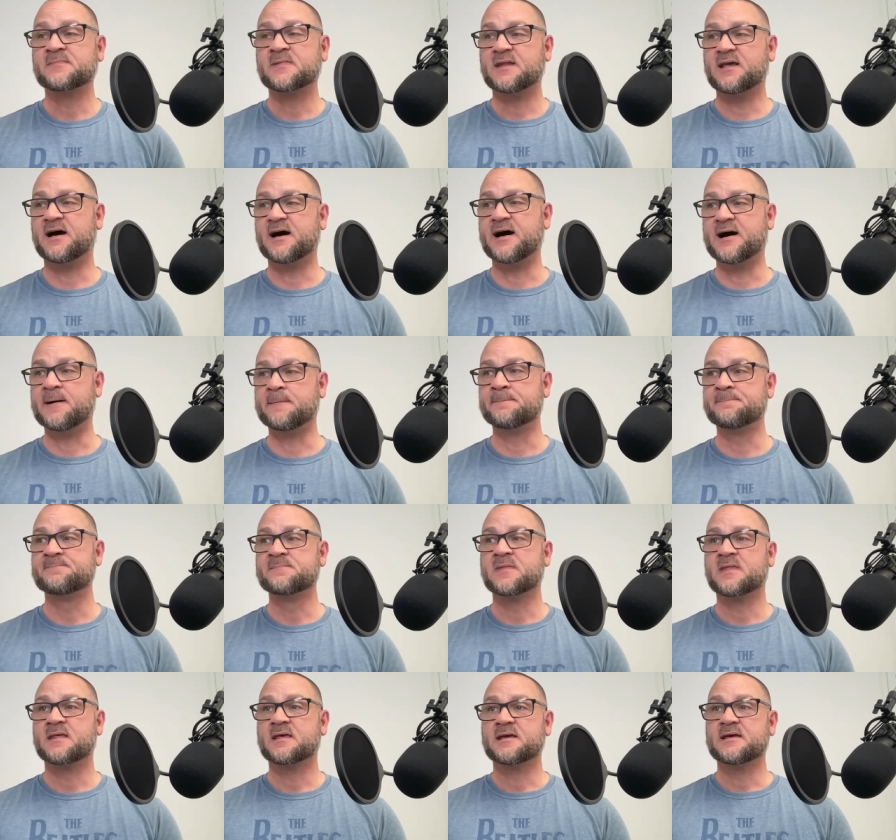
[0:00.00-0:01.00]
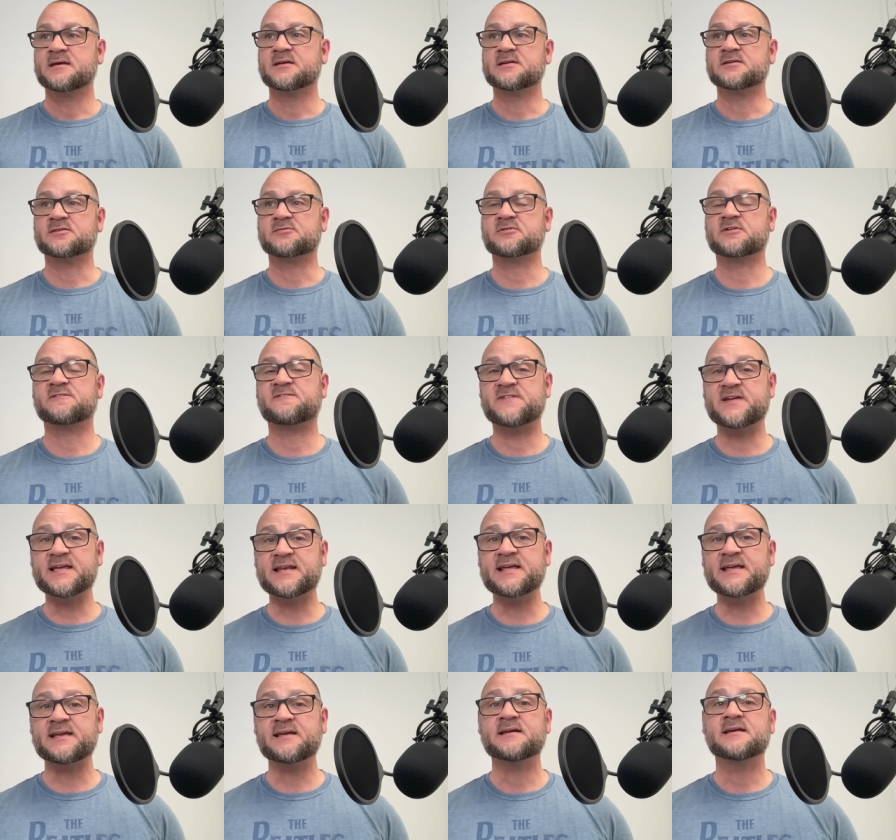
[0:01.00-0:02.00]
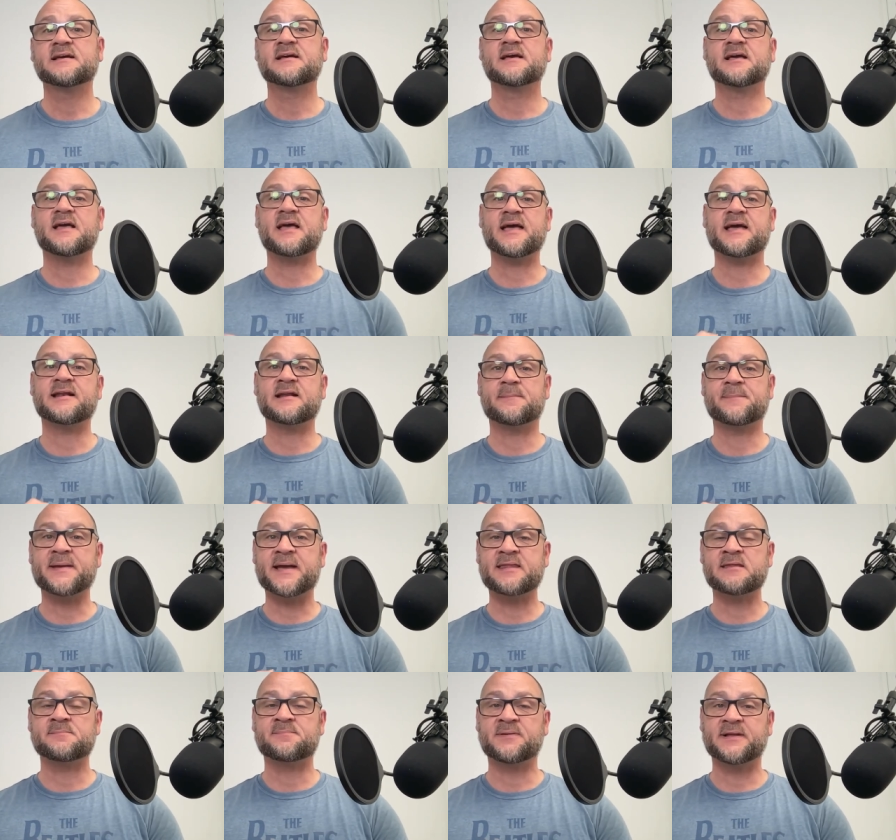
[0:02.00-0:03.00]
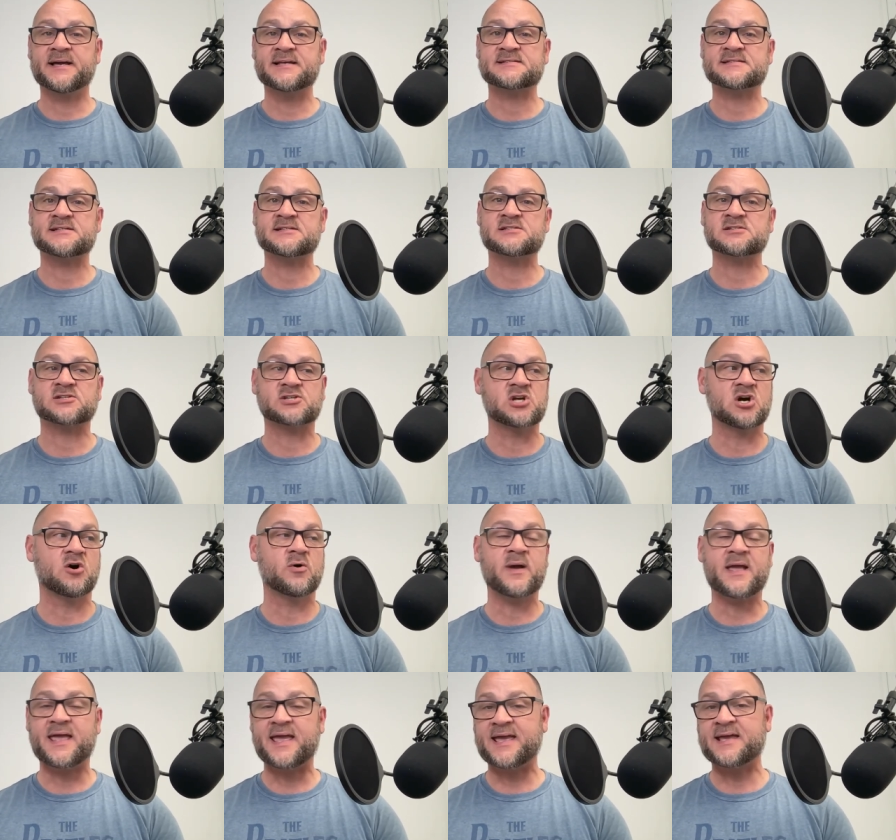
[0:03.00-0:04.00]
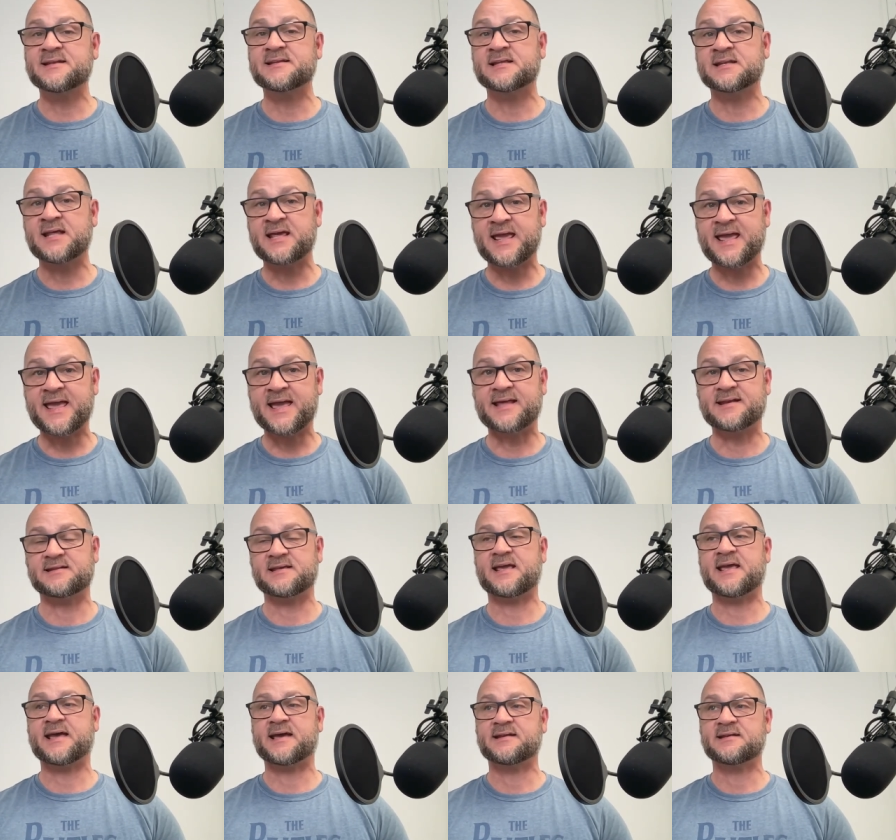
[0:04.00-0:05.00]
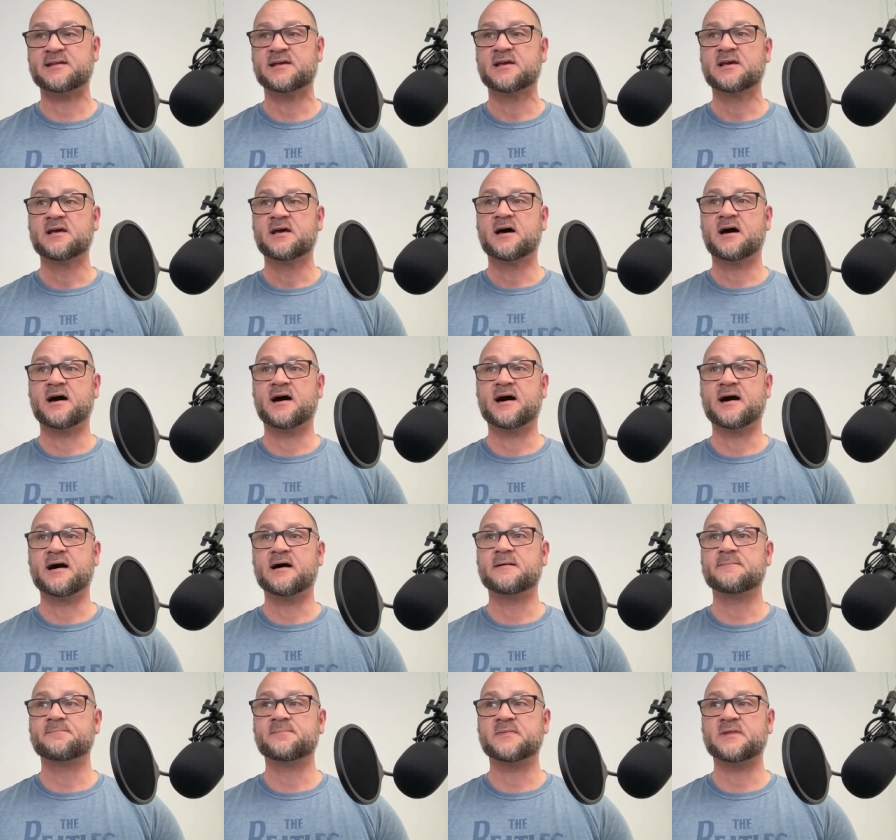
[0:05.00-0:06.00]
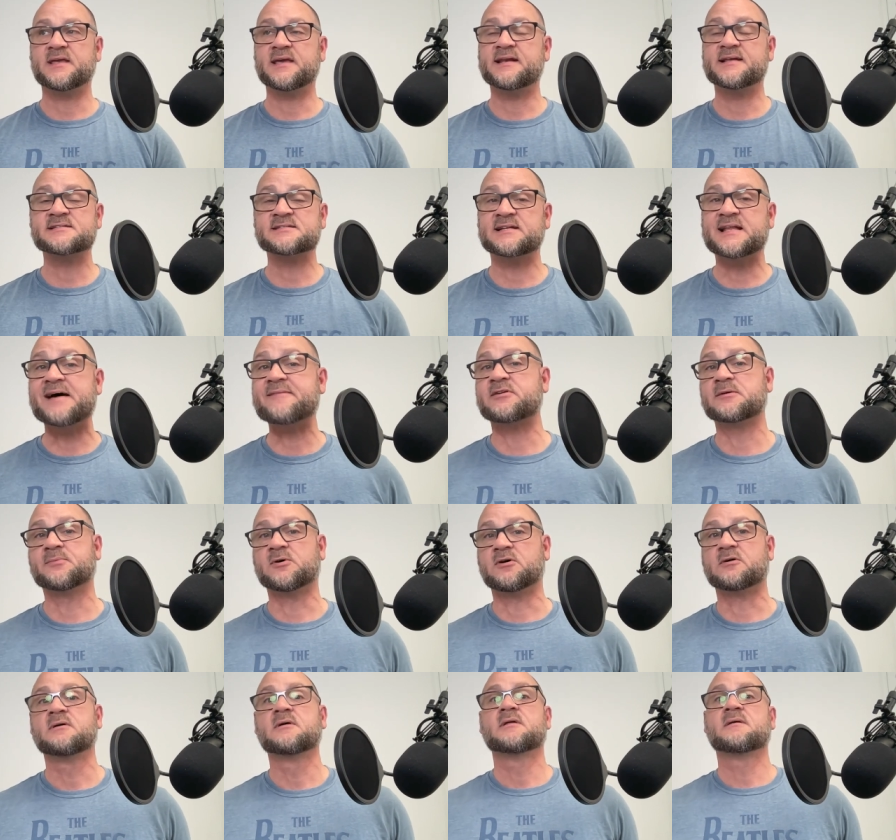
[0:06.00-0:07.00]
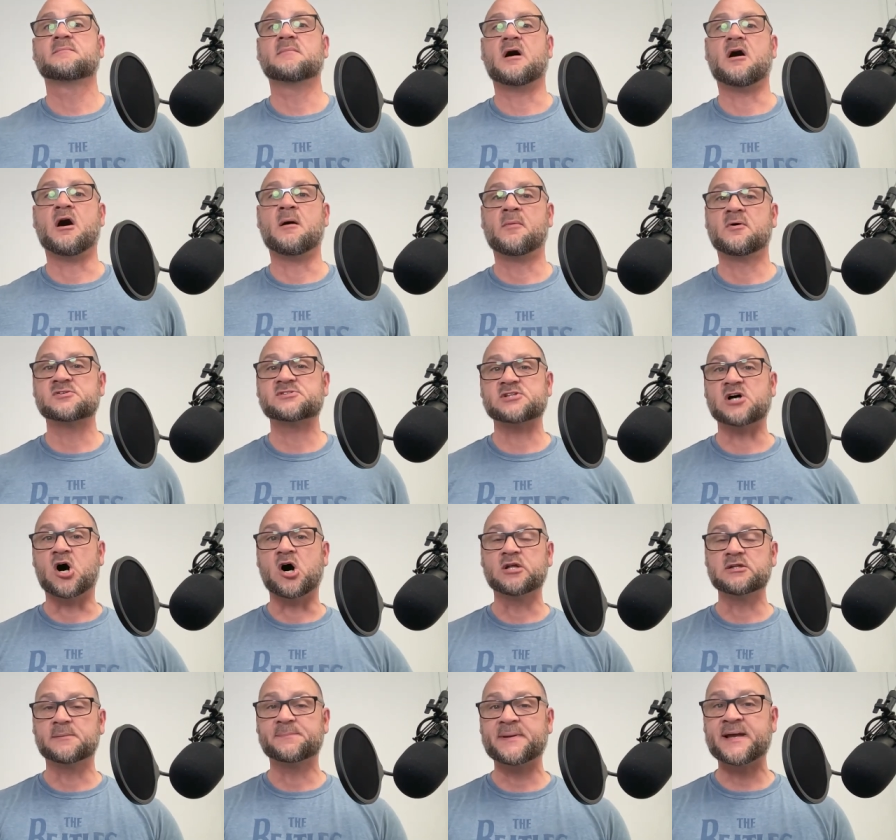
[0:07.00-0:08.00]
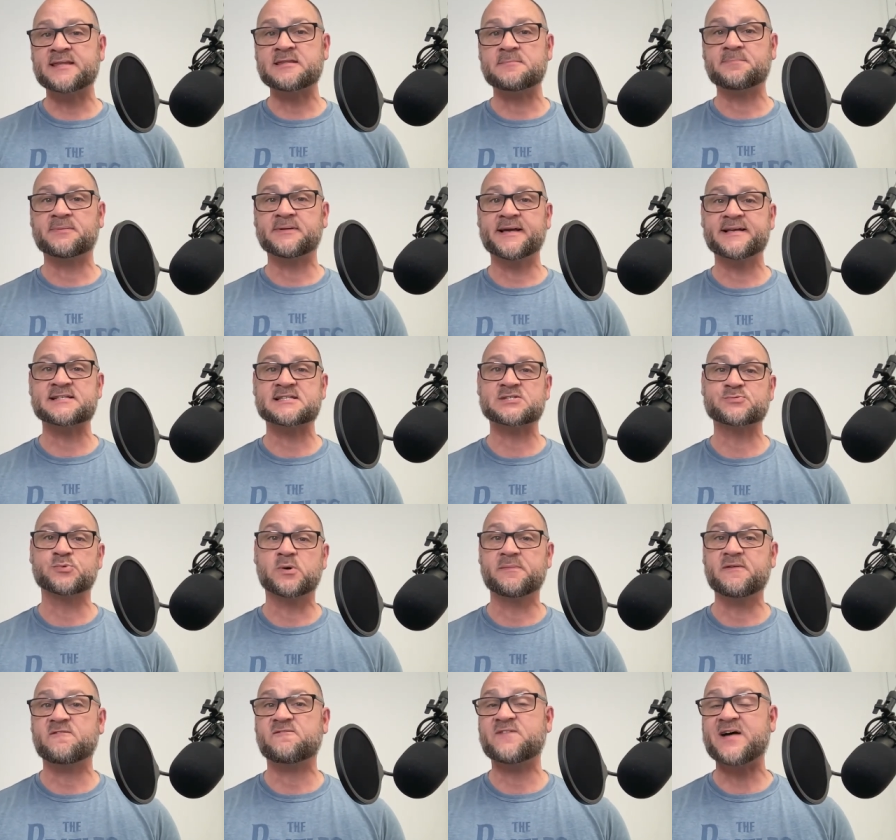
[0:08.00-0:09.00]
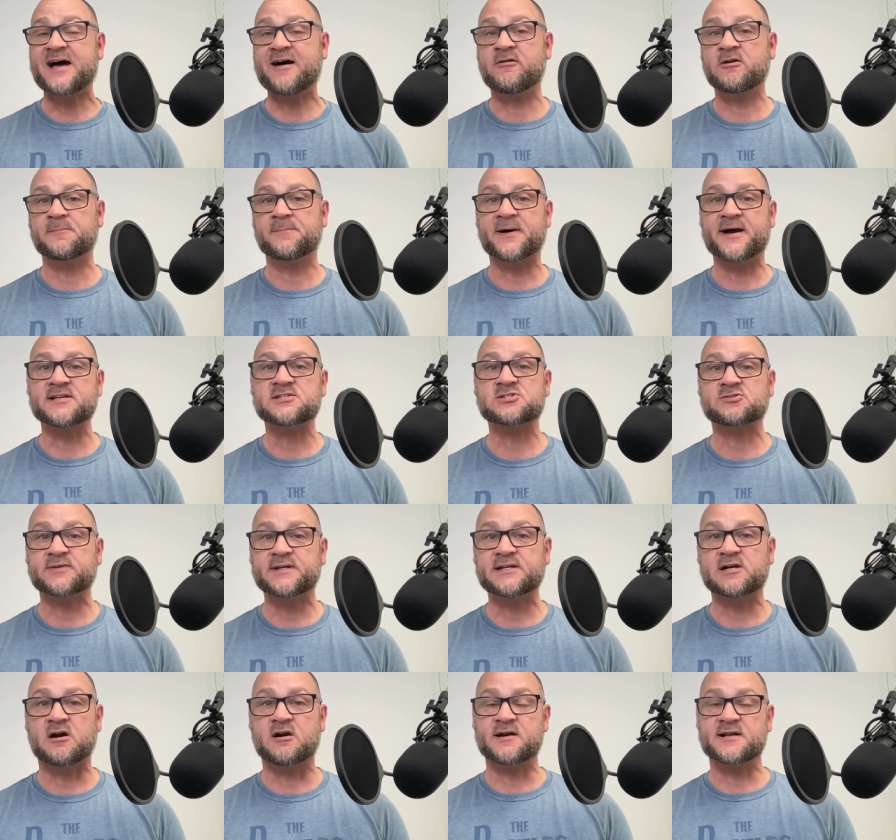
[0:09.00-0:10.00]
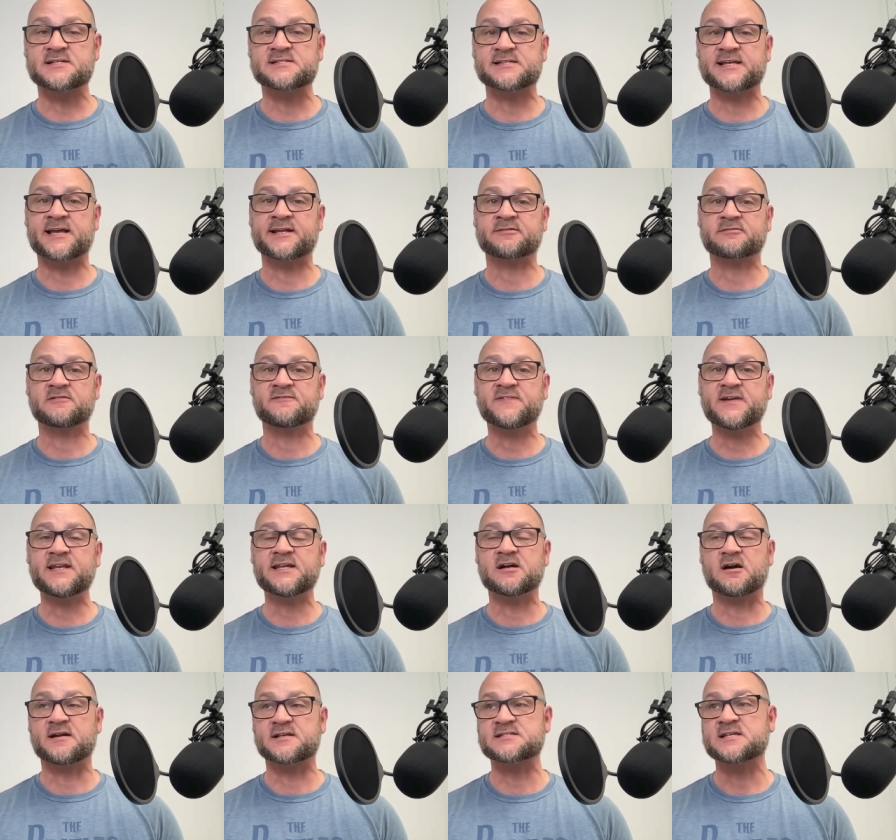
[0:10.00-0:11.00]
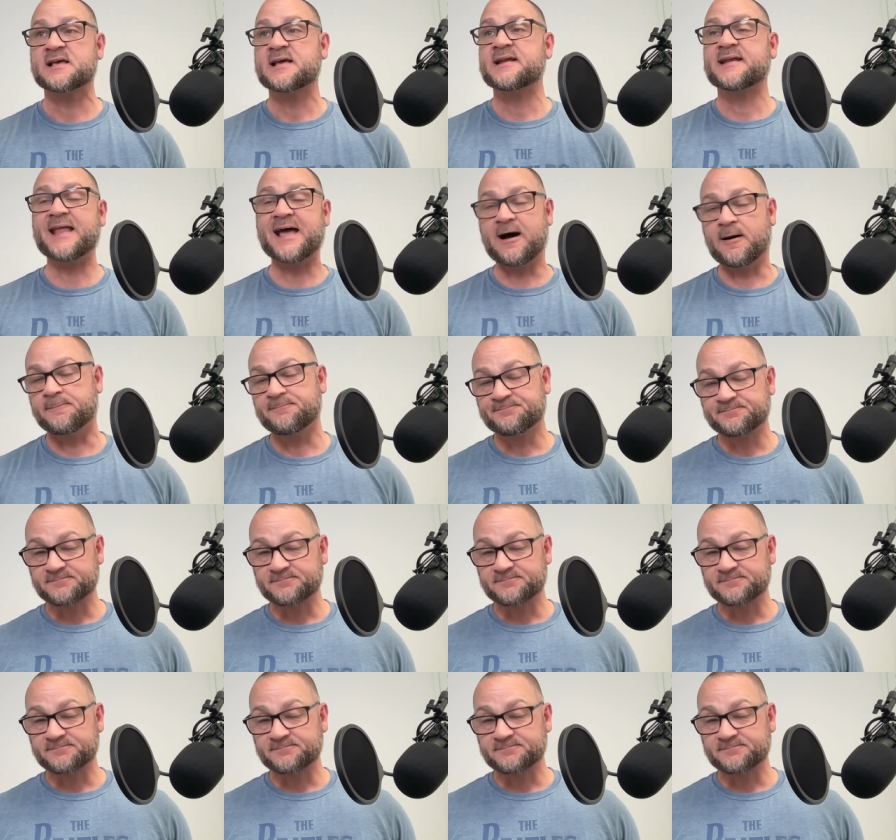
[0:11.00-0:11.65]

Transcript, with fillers: Um, graffiti and abandoned places go hand in hand, and uh, it is inevitable. Almost all abandoned places will be found by street artists and graffiti artists. Now,